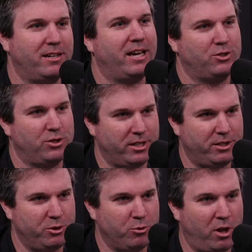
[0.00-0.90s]
actually
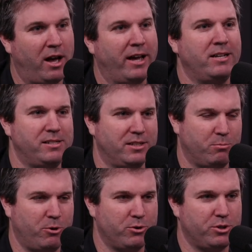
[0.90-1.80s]
do lines as
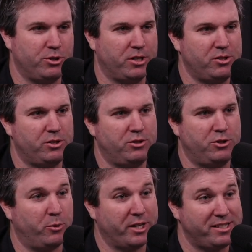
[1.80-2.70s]
opposed to just
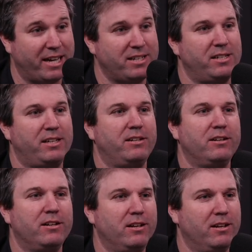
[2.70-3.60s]
doing a sex
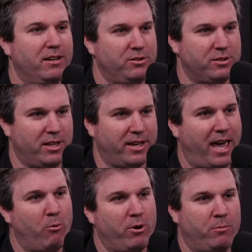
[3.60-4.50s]
scene, just like,
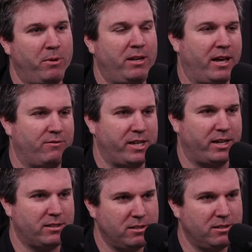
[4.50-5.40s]
hey, we're gonna meet and have
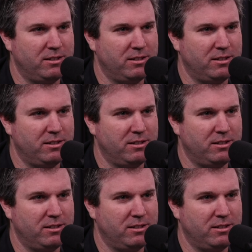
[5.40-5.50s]
sex.